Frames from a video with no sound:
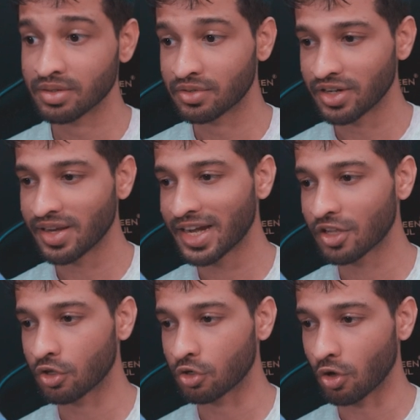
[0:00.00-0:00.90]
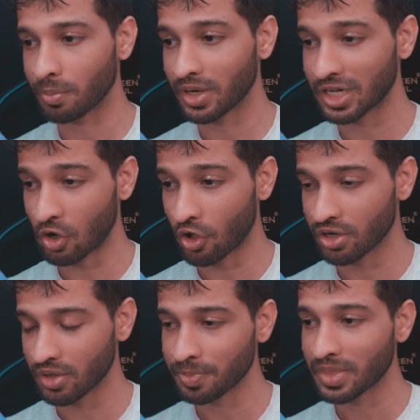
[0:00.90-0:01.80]
The green light on the top right
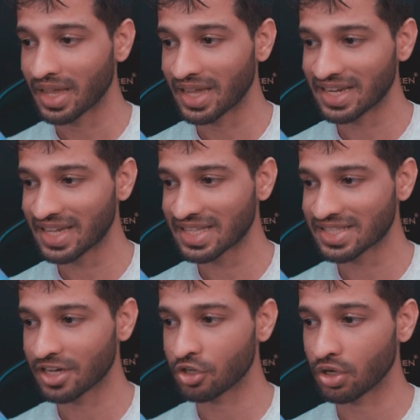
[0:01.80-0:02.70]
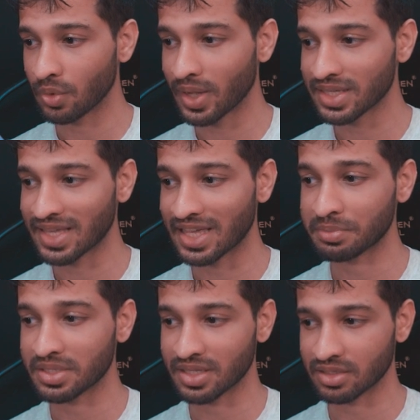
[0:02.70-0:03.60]
corner indicates that your device
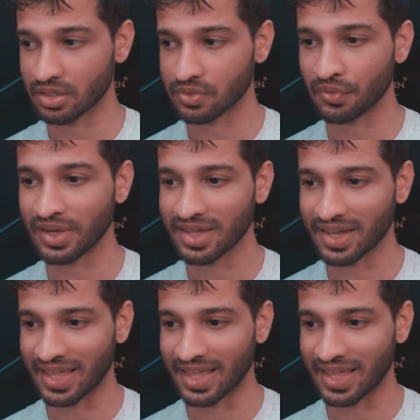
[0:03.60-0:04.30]
has been successfully